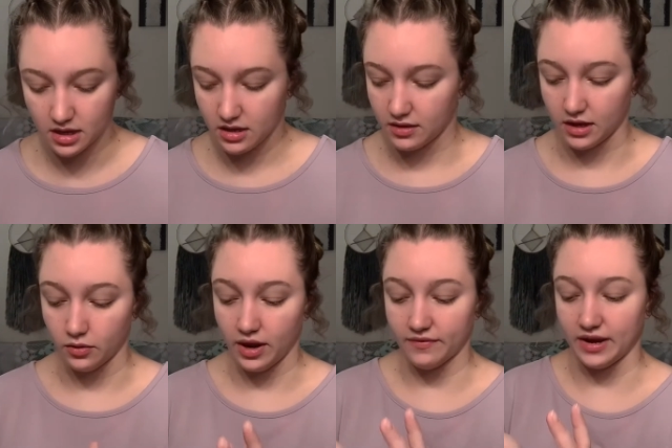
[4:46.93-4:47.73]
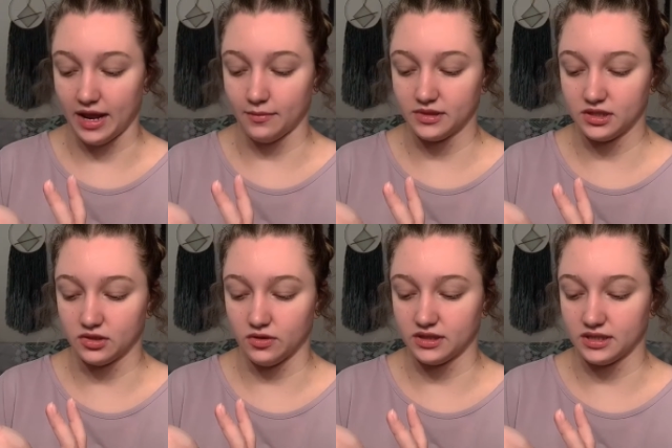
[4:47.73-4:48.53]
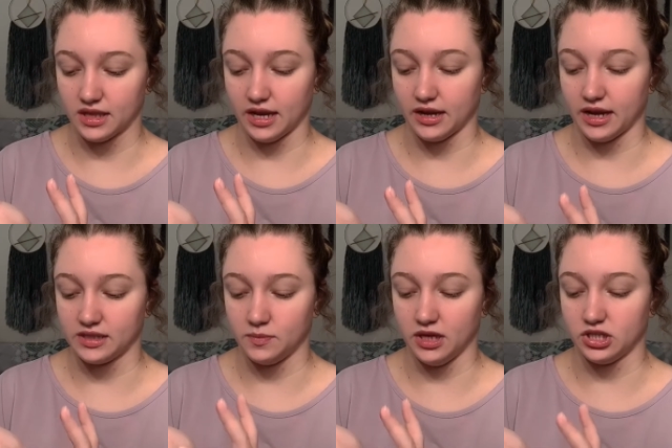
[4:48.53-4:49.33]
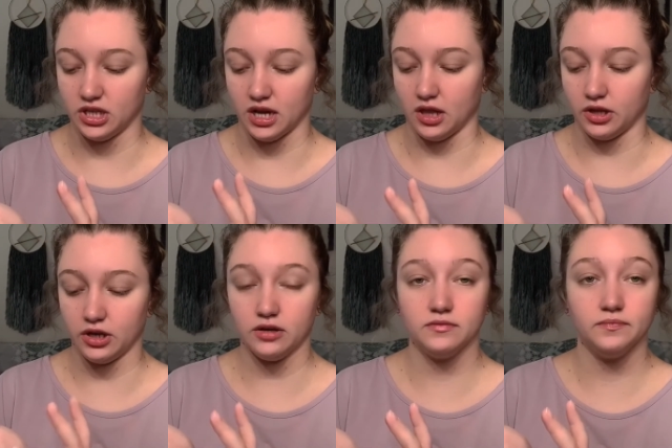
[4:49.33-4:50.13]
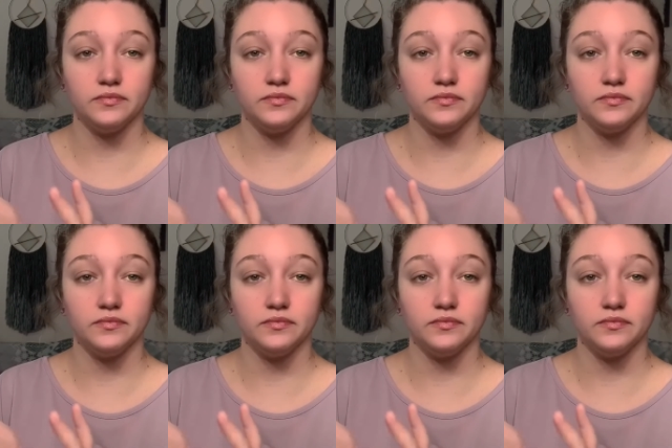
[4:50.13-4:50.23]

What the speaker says: They don't have names, so this is like a nice peachy color.